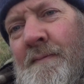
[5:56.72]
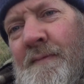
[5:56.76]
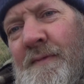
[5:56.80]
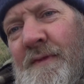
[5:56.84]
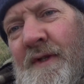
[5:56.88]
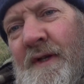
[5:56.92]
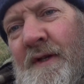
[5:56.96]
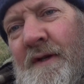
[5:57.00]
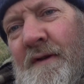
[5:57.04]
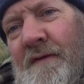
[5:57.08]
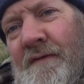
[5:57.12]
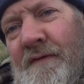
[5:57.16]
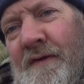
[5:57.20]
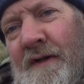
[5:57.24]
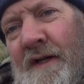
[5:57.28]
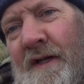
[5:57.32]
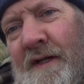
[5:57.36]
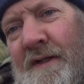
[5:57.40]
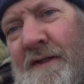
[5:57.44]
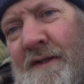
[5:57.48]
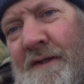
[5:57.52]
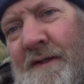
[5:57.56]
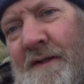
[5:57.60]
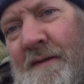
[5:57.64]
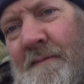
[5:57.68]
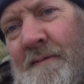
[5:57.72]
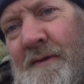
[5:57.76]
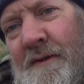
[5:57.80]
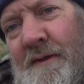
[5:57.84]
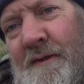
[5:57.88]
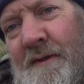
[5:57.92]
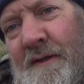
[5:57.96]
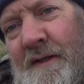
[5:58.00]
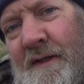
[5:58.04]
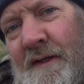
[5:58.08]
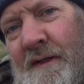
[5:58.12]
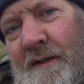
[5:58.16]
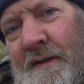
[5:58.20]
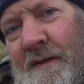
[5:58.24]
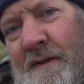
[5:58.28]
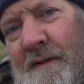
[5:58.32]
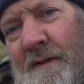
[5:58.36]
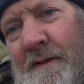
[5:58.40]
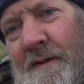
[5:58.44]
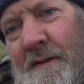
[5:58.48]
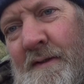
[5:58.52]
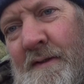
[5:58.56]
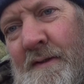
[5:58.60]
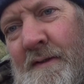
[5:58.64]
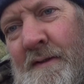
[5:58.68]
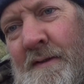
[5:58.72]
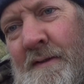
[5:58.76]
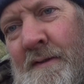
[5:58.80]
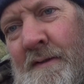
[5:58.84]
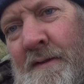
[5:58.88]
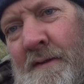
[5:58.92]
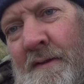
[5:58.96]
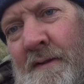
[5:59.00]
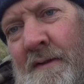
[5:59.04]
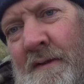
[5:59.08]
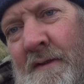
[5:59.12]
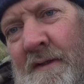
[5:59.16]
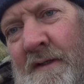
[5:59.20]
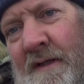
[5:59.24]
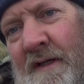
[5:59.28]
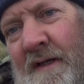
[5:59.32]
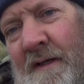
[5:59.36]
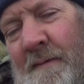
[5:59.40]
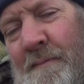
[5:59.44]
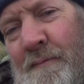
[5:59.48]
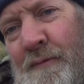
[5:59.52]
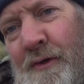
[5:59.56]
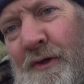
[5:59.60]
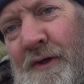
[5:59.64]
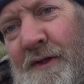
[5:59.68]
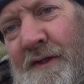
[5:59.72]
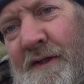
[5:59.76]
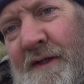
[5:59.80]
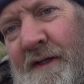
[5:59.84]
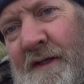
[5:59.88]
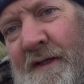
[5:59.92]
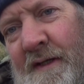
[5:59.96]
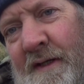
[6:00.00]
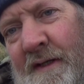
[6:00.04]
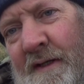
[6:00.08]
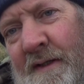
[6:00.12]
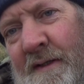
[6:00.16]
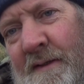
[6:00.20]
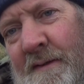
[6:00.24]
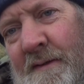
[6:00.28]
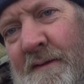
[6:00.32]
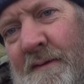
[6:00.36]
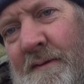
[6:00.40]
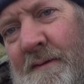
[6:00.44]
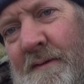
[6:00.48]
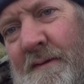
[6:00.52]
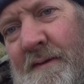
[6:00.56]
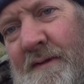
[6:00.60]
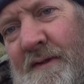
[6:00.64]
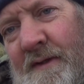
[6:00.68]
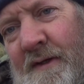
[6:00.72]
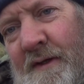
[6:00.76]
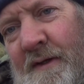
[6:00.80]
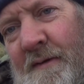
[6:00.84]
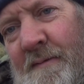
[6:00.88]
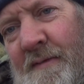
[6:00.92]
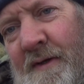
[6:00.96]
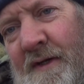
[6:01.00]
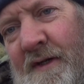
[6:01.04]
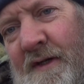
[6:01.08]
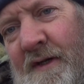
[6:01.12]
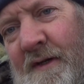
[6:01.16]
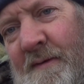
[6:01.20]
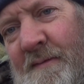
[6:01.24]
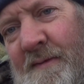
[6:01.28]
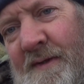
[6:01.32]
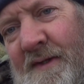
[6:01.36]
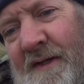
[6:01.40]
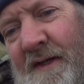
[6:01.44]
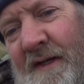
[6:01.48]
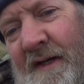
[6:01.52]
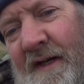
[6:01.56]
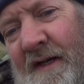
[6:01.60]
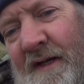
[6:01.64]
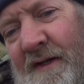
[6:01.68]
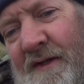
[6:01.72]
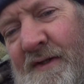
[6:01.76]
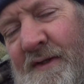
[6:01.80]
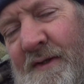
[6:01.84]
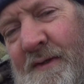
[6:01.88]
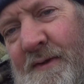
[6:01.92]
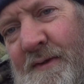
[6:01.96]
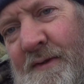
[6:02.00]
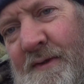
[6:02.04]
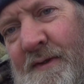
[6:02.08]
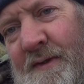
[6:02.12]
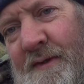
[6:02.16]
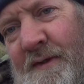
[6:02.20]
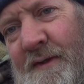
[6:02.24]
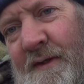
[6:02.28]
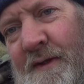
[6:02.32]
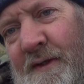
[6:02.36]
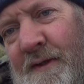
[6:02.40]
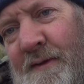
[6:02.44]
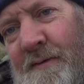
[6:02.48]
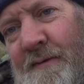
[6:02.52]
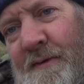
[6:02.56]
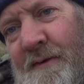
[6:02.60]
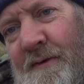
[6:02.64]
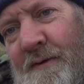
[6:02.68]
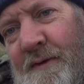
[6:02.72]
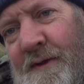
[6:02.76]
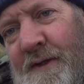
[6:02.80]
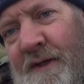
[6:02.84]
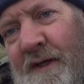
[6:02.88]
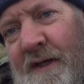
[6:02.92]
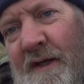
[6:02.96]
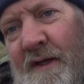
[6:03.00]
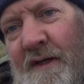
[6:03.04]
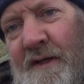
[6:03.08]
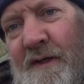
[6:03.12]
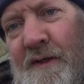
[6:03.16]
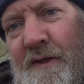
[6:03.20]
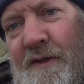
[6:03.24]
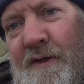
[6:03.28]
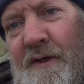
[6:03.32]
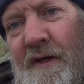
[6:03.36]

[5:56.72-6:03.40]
that you've read in a book, embodying it so it becomes an actual useful thing in your